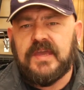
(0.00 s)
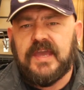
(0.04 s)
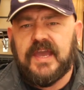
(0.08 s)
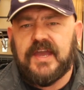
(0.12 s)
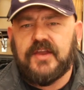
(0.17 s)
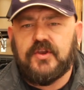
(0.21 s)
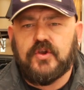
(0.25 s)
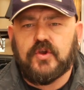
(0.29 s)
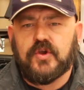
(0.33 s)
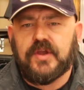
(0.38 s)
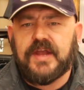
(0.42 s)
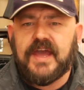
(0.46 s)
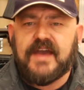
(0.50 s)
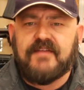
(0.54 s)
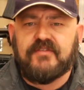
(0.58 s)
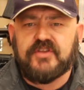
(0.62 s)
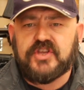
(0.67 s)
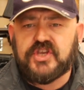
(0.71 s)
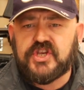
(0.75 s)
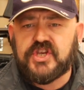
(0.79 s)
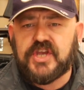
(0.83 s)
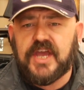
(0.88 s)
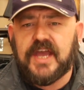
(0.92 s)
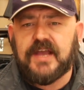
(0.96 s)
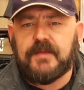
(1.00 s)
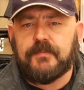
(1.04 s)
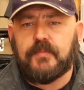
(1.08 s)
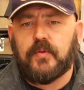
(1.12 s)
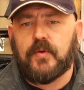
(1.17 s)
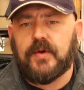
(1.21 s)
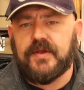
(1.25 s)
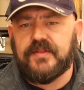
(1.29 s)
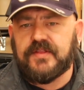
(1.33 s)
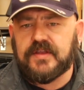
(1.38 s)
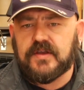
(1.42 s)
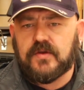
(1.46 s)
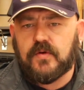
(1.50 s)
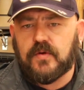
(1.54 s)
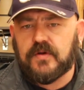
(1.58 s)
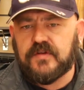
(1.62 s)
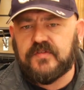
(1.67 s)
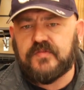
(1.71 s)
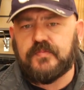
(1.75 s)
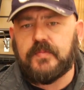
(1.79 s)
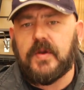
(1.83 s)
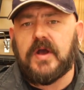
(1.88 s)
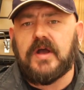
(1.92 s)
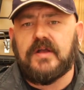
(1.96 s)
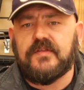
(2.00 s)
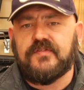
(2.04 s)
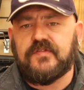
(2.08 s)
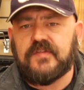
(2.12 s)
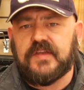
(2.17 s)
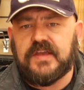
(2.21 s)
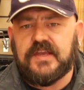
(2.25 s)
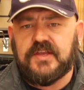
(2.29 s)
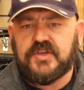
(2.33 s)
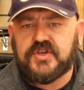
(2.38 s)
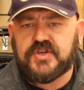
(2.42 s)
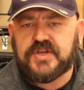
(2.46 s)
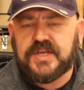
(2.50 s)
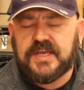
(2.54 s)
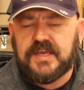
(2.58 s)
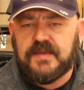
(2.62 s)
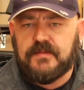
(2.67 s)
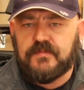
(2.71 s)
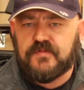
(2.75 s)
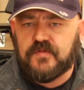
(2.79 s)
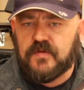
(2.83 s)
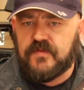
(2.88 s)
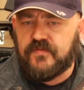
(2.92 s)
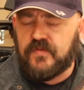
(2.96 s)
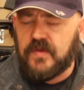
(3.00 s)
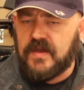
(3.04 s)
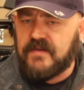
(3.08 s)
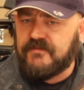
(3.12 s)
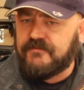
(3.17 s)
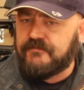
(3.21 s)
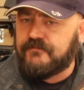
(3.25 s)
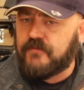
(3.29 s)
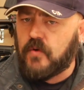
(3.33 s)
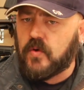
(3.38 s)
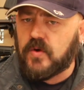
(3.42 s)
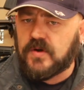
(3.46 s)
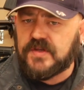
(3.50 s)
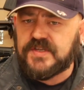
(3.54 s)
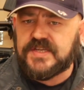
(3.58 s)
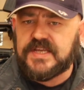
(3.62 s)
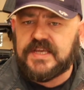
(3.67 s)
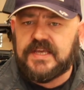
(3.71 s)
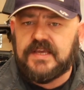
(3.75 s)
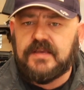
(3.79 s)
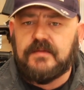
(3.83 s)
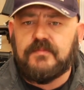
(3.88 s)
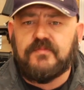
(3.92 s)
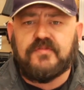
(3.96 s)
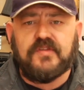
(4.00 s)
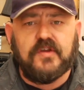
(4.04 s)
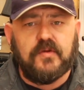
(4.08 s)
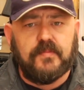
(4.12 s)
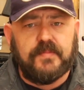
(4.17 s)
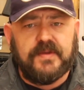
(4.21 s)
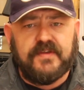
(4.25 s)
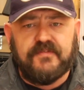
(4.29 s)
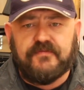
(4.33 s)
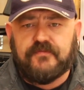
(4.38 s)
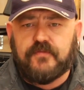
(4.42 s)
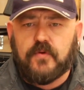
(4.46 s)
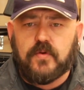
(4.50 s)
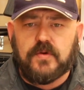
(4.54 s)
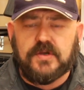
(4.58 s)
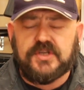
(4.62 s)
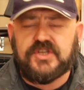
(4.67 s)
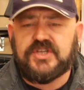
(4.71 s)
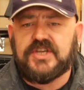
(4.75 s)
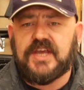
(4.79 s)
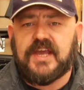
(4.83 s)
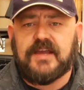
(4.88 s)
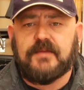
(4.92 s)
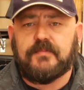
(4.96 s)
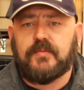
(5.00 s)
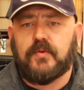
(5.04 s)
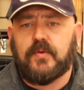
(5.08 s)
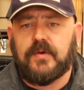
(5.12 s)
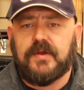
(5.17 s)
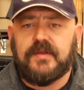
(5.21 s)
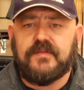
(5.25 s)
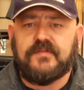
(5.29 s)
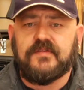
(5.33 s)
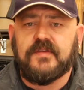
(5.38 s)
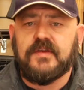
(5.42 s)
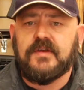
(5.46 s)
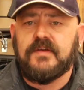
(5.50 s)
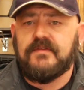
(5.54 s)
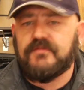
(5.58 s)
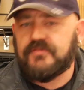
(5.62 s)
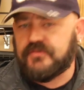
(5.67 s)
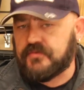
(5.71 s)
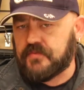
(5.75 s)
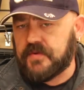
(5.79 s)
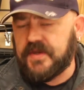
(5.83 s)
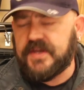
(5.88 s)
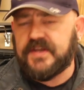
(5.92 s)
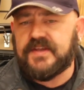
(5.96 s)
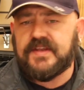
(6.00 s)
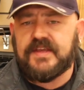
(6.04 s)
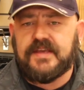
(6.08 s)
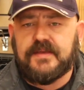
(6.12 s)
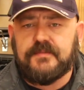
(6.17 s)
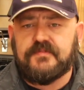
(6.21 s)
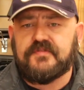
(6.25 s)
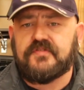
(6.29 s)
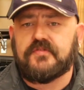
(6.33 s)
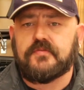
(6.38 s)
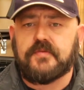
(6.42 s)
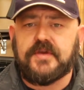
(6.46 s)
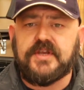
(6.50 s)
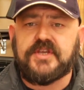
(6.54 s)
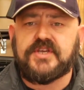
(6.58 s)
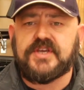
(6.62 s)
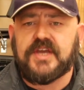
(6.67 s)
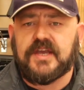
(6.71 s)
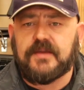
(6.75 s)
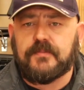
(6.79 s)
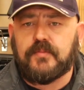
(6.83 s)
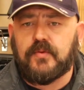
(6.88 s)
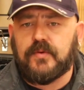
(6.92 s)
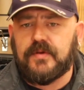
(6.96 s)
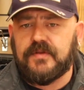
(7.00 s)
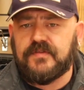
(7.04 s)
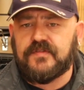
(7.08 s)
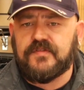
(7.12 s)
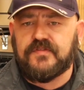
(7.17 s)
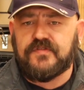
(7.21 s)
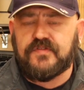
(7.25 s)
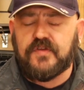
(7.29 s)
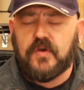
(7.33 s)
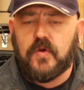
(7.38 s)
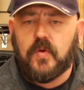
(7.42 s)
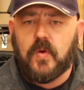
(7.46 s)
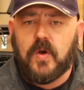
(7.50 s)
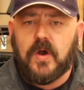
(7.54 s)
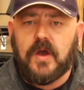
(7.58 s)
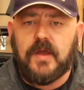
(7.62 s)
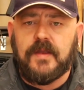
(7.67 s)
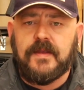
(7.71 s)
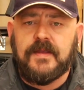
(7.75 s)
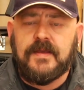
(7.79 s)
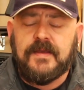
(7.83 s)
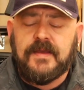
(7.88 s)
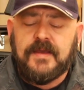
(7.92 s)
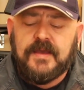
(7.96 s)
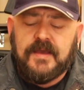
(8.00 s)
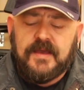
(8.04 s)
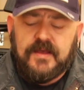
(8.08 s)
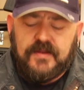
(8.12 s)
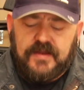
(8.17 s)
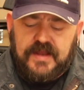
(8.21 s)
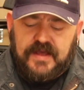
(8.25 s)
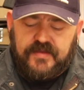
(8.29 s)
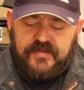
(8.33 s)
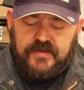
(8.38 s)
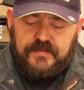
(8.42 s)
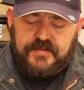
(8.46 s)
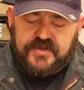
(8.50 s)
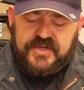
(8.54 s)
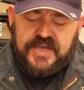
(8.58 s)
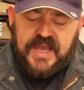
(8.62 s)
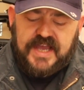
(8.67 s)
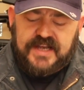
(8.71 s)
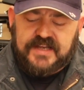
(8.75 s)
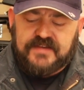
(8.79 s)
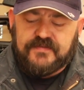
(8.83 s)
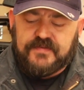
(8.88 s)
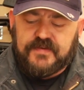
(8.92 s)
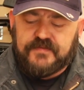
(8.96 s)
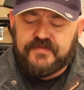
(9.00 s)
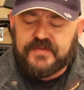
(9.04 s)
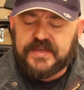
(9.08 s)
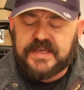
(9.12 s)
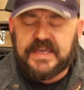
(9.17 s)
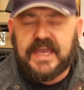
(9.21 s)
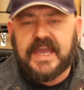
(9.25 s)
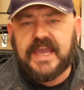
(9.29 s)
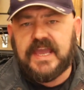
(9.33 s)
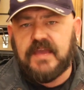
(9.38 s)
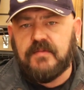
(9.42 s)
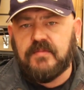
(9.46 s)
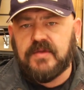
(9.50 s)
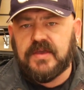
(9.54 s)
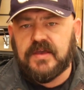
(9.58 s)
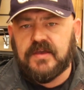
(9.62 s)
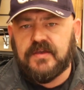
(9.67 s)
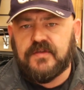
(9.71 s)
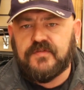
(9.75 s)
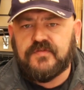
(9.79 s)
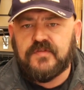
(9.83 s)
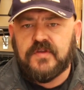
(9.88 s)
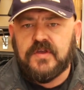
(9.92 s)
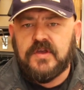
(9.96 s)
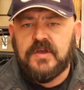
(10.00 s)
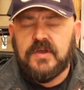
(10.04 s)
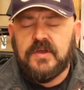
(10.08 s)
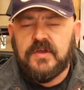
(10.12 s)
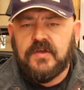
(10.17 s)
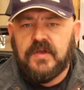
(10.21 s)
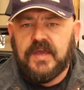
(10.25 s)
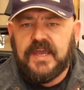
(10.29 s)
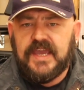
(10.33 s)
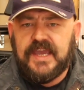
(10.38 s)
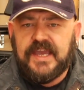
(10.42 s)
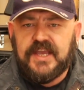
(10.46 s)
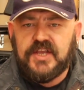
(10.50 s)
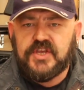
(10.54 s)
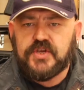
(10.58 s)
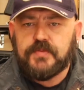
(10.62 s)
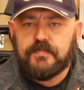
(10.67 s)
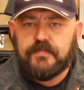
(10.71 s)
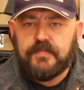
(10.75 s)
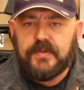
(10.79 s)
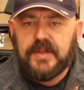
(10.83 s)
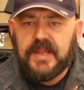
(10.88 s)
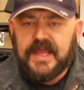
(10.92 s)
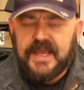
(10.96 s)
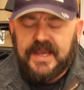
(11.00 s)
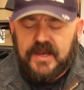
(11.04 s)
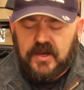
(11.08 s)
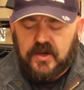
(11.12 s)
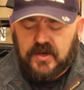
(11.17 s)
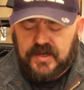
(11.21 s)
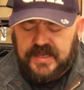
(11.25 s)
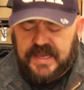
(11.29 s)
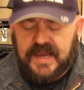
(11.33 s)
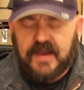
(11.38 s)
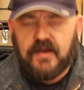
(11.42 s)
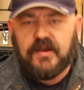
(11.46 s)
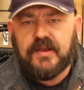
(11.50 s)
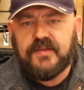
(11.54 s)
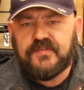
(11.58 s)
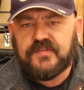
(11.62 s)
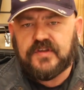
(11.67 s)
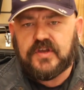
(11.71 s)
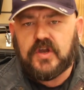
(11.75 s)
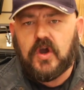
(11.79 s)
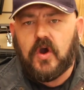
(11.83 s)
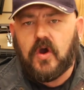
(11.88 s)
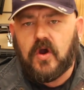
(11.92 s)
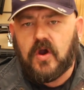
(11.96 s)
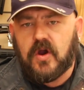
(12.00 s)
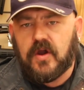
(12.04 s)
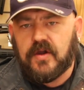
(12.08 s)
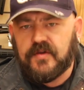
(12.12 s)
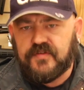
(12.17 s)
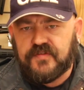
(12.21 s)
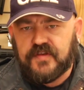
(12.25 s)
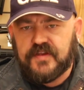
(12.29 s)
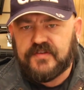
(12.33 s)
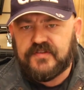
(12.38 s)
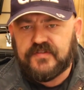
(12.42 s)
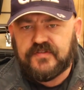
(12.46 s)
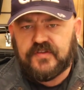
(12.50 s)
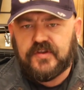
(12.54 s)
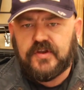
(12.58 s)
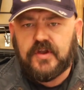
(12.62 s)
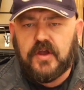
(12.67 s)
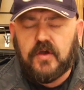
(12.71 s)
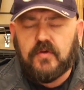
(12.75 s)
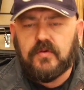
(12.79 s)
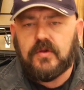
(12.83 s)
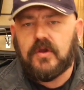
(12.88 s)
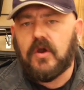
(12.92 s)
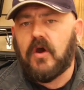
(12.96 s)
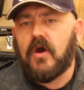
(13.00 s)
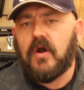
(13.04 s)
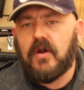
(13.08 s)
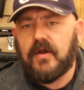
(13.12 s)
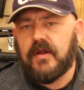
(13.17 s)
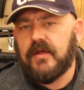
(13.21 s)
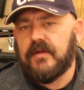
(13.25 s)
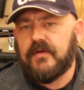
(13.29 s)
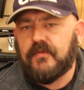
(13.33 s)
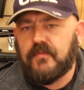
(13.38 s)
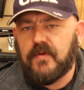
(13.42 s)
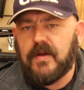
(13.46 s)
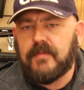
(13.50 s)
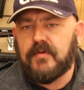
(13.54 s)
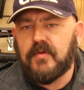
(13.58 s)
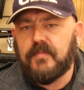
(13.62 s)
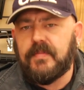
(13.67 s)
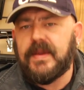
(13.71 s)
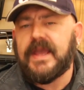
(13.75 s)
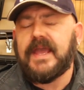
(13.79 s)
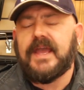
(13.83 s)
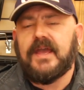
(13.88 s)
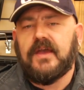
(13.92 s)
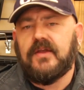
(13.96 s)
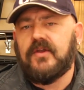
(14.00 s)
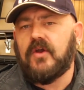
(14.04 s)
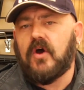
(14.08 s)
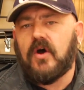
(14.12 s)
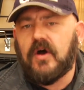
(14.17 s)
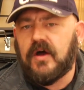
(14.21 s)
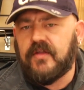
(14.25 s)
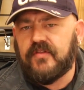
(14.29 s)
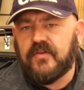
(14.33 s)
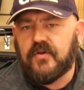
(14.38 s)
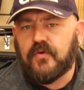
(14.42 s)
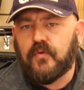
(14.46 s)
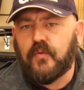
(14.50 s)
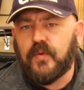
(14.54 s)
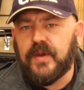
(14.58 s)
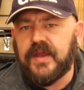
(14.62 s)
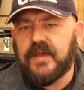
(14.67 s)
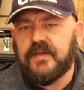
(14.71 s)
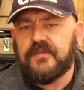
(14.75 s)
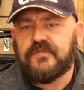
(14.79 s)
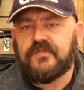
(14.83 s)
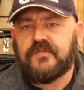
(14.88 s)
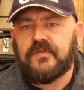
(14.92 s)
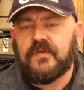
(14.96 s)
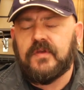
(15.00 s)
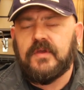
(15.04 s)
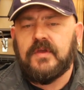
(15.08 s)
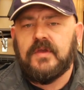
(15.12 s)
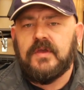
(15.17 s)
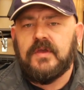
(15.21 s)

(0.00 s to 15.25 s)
and you're going to have a checkpoint that corresponds to each team. So if you have 4 teams, there will be 4 checkpoints. 3 teams, 3 checkpoints, and so on. Now, the objective of the game is each player carries a card, such as a note card on a rubber band on their wrist.